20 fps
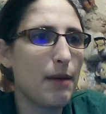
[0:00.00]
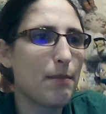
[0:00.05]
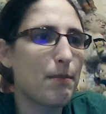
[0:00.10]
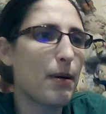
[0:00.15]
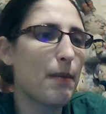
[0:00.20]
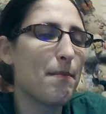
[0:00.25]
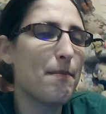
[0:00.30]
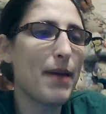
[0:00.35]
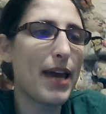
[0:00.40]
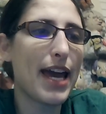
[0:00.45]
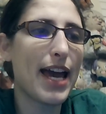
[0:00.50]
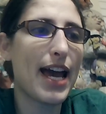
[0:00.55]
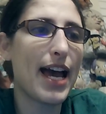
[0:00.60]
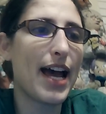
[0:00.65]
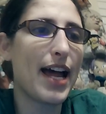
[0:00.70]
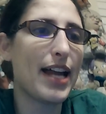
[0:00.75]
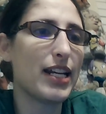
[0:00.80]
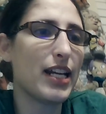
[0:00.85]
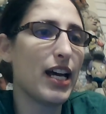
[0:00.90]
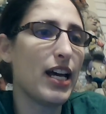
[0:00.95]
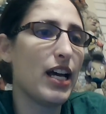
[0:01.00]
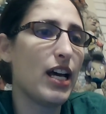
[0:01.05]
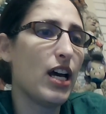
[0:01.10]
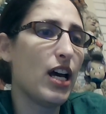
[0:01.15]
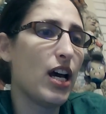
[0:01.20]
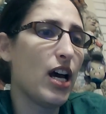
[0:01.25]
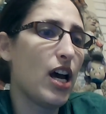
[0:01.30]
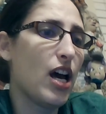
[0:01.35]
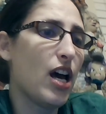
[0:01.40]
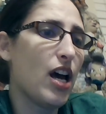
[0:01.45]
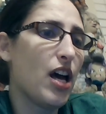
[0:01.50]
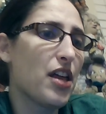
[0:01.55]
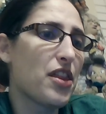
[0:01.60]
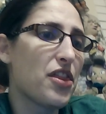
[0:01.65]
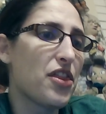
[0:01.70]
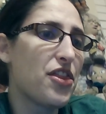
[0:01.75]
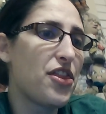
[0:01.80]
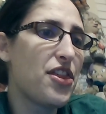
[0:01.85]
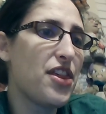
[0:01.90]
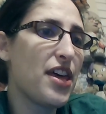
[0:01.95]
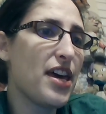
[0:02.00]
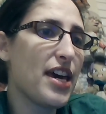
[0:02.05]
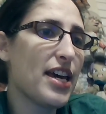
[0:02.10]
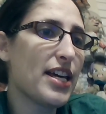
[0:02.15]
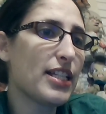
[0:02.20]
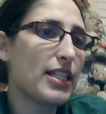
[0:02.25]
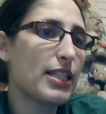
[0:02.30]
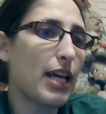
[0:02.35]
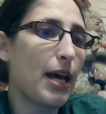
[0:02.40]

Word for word: But man, this